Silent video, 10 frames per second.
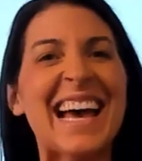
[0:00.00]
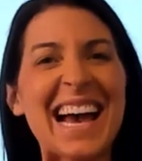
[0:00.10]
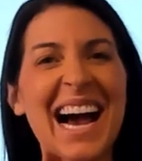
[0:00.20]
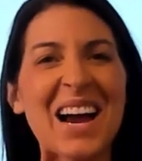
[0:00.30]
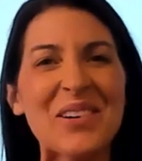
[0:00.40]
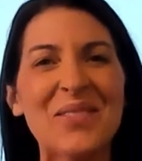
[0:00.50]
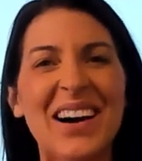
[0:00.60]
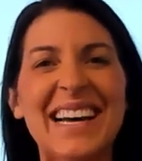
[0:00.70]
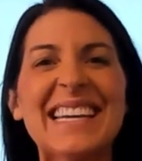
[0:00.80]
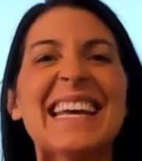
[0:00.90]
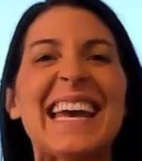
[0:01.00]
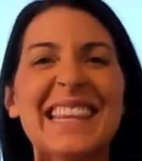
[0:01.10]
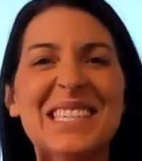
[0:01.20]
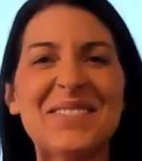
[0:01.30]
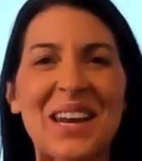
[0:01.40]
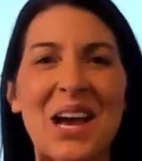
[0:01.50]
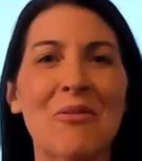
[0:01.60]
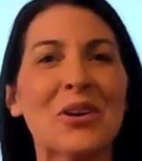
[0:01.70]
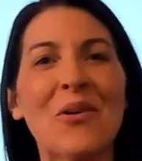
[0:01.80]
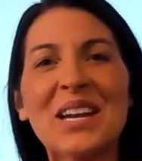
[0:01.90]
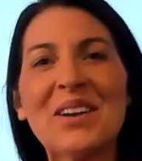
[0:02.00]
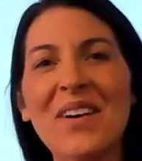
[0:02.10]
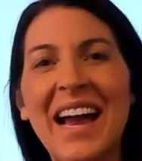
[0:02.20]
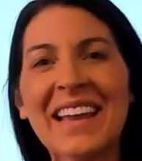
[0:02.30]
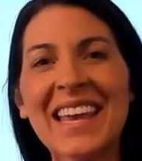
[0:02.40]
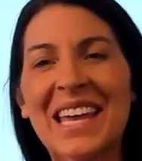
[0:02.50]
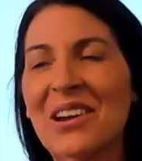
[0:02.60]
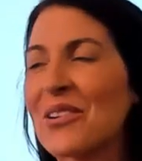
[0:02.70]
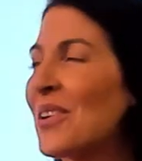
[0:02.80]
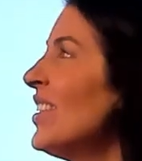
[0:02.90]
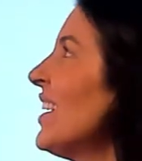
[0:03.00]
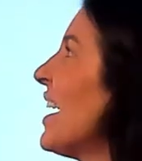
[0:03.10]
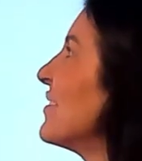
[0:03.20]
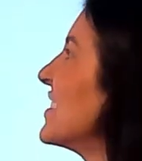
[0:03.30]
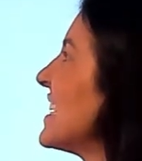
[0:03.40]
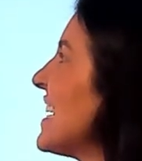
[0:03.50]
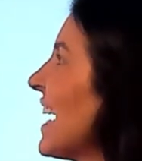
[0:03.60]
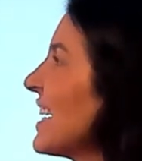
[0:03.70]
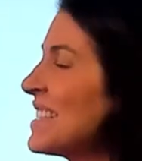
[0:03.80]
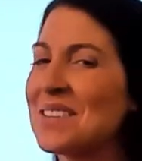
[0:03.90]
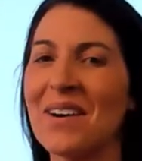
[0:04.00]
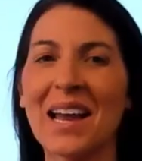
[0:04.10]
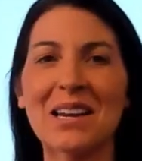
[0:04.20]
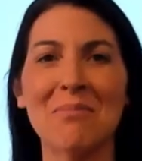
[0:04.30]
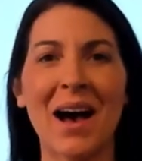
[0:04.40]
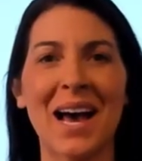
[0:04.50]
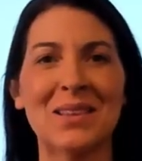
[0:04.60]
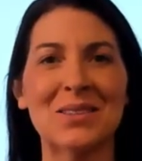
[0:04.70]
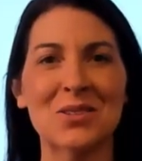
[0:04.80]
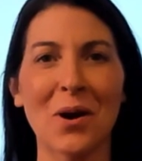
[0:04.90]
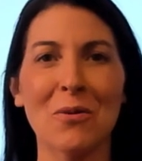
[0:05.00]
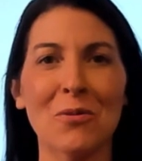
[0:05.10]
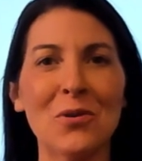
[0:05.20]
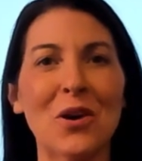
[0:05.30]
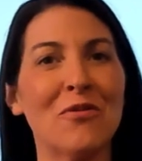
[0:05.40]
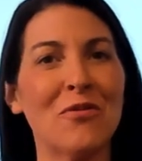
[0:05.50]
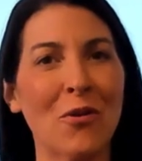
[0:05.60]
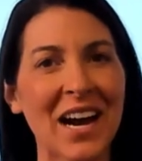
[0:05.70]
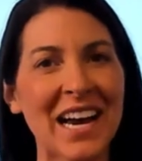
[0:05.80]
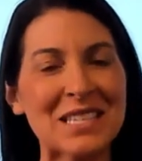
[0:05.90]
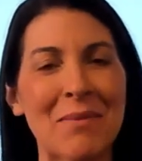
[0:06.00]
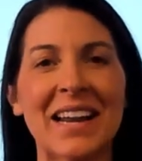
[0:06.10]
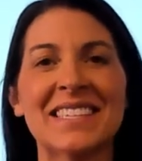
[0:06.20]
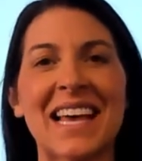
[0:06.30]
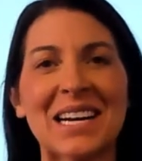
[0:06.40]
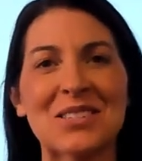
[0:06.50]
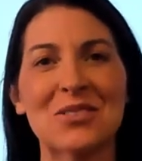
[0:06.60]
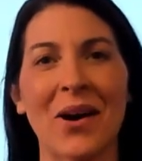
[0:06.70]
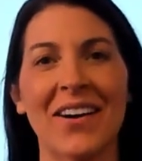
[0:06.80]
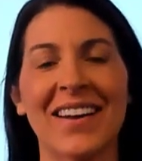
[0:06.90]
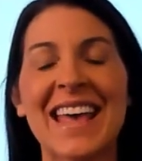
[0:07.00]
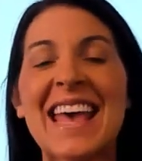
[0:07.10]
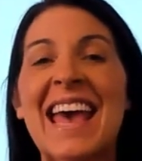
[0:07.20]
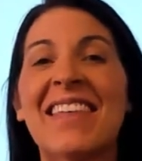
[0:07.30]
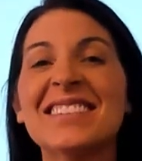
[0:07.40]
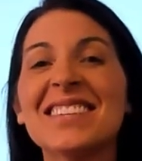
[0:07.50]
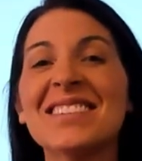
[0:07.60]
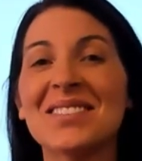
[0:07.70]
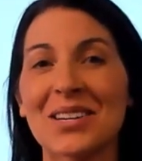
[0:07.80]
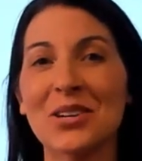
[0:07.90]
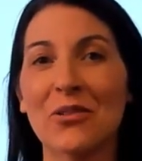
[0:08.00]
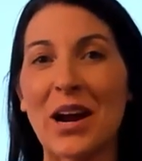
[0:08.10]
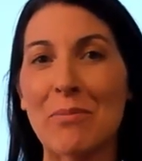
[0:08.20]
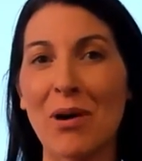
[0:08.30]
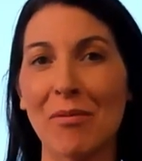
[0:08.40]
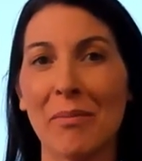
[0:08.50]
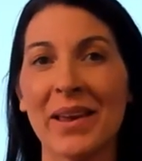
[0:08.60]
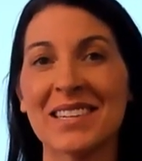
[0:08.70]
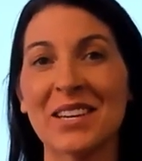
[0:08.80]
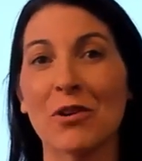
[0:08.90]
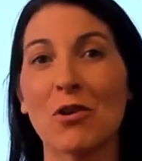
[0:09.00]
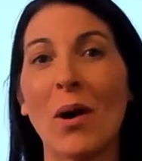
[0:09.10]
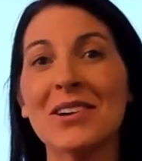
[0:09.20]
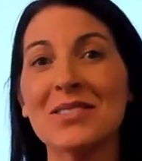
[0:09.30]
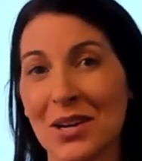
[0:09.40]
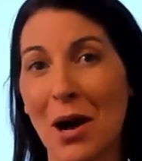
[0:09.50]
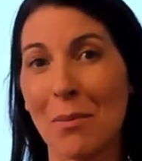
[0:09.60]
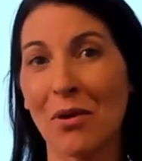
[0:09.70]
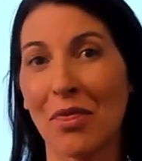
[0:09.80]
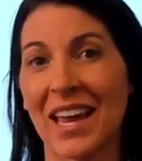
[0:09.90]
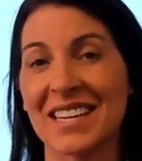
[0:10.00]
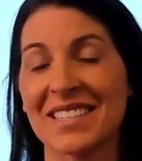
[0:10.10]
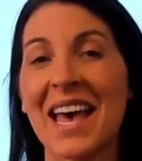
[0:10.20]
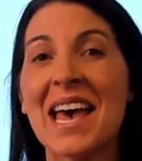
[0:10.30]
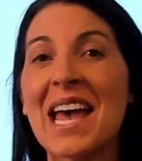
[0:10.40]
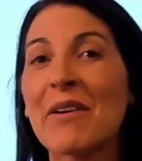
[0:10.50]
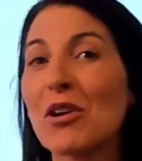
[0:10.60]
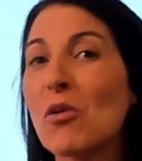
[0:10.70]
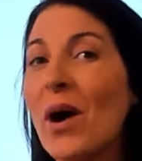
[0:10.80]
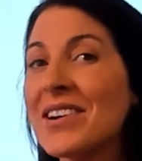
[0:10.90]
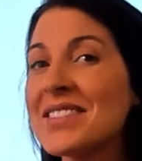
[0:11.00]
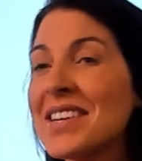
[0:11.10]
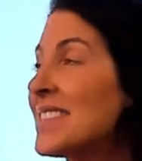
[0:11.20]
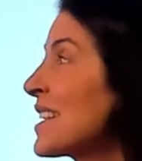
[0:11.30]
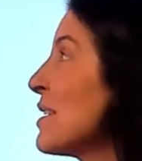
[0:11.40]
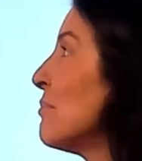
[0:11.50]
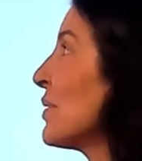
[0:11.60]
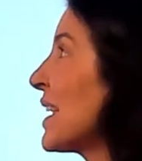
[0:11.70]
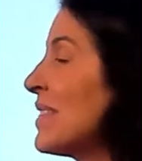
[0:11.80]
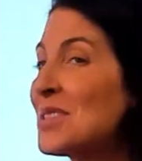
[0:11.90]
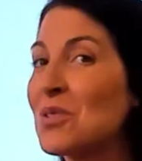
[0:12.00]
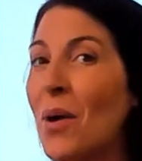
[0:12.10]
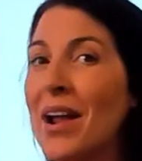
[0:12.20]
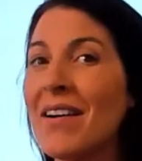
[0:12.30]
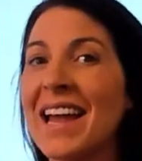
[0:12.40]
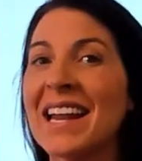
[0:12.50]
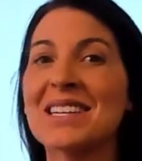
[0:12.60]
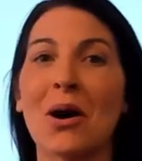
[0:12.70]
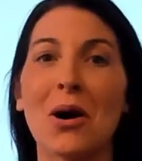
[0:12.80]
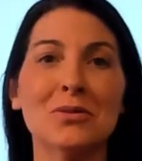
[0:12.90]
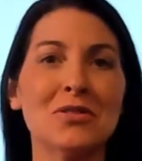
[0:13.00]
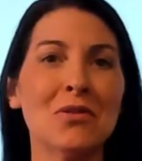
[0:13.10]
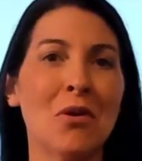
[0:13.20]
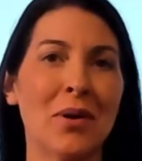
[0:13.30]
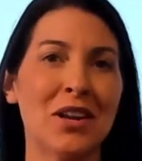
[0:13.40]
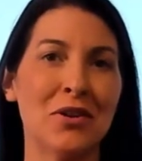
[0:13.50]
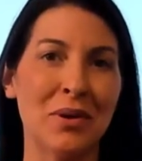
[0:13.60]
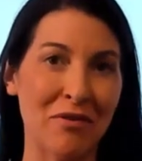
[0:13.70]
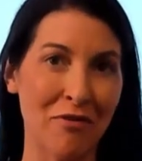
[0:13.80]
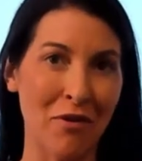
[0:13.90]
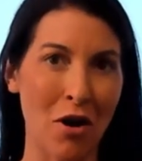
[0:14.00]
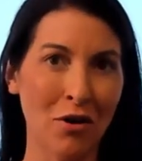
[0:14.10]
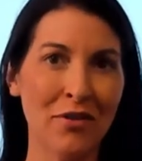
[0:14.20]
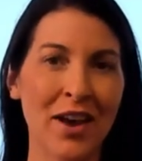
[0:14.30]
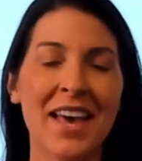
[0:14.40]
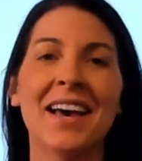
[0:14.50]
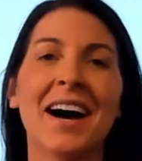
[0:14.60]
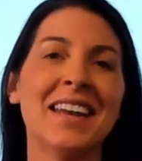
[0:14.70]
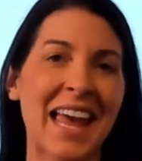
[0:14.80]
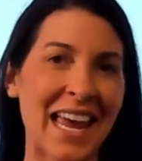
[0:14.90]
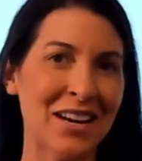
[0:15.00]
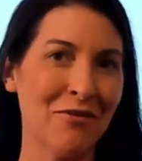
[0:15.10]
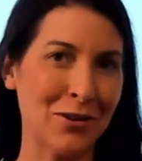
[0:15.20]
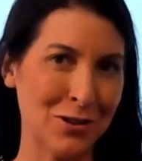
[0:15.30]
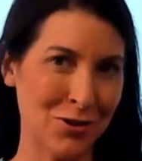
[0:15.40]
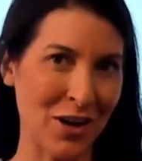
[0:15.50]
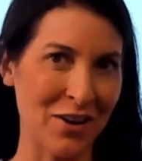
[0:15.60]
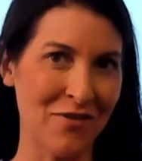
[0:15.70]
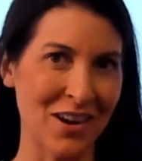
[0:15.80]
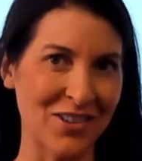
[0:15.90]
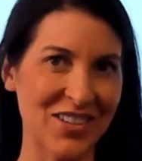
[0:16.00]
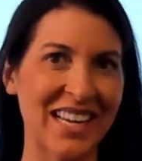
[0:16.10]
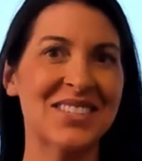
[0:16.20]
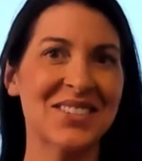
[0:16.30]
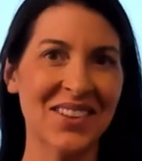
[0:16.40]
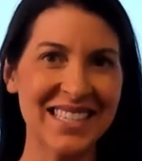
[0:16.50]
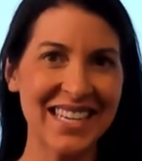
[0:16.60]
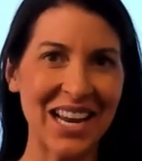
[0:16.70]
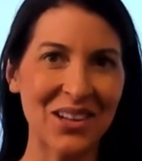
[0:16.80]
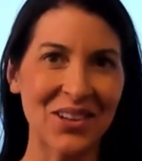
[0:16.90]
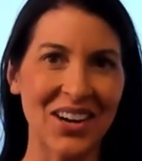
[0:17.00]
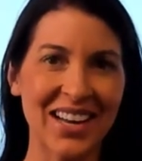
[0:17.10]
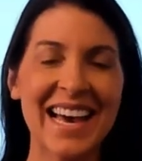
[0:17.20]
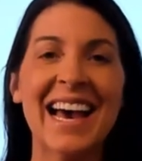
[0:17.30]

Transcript: Hi everyone! In this video we're going to find the integral of dx divided by the square root of 4x minus x squared. And this is such a great problem because it requires a couple things. It requires us to complete the square, and it's also going to involve an inverse trig function. So let's take a look.